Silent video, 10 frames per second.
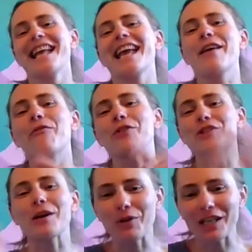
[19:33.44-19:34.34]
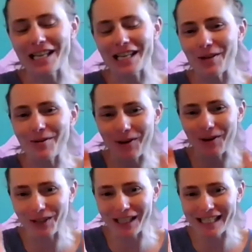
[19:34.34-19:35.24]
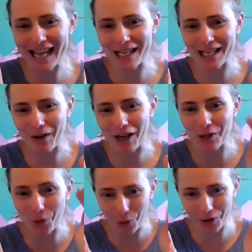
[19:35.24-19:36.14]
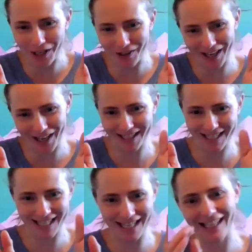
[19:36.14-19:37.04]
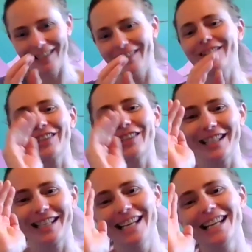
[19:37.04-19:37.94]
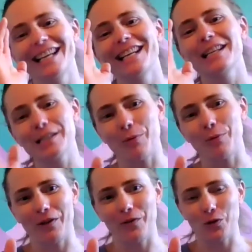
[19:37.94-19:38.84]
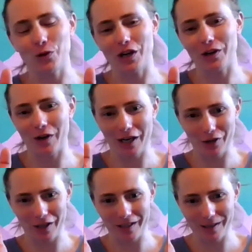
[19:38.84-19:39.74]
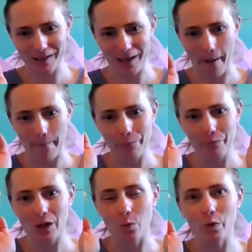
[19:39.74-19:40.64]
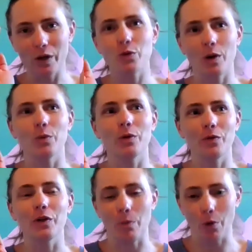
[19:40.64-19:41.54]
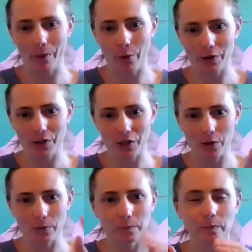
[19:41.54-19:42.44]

if for some reason you could only satisfy your curiosity or supporting future generations, which one would feel more important to you?